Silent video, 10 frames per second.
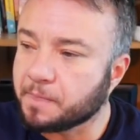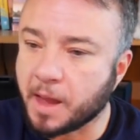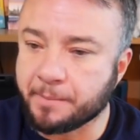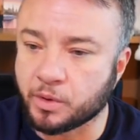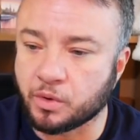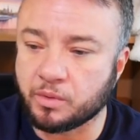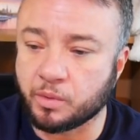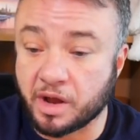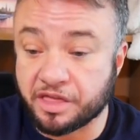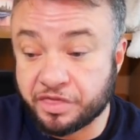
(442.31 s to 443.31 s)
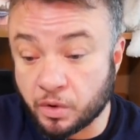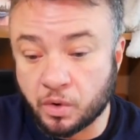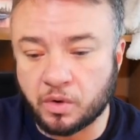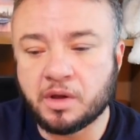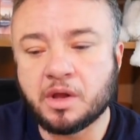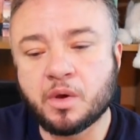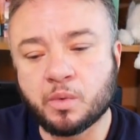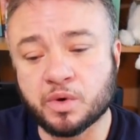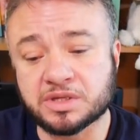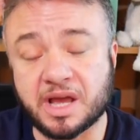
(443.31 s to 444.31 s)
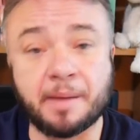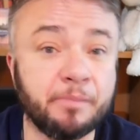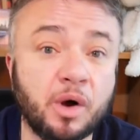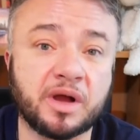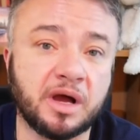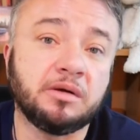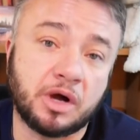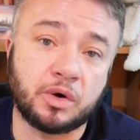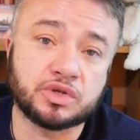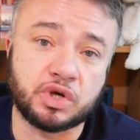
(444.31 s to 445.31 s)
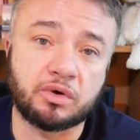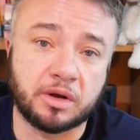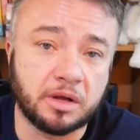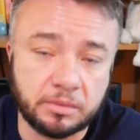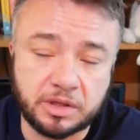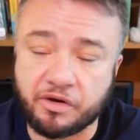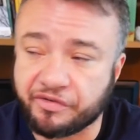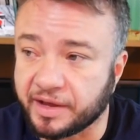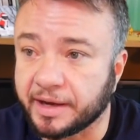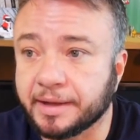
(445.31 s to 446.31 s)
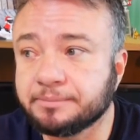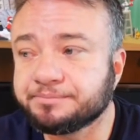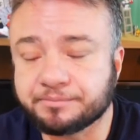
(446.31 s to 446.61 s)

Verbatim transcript: I bought what I thought was a mocha, a hot chocolate with coffee in it,